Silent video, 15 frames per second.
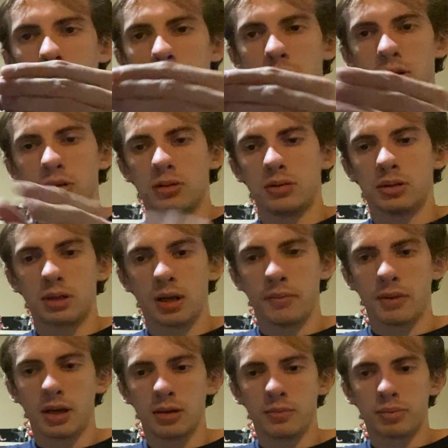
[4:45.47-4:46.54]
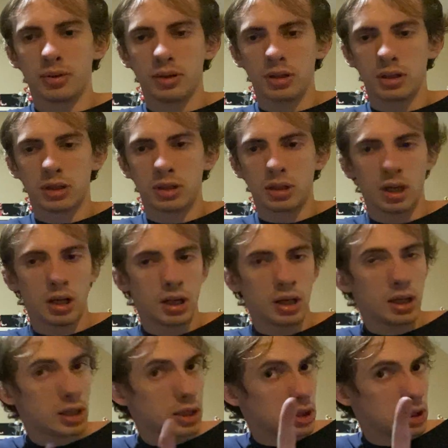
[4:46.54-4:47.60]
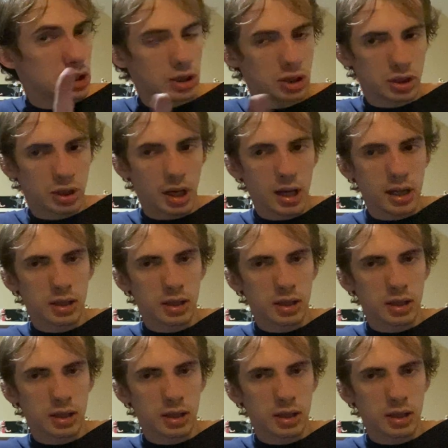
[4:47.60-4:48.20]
And then you do the same thing, push, try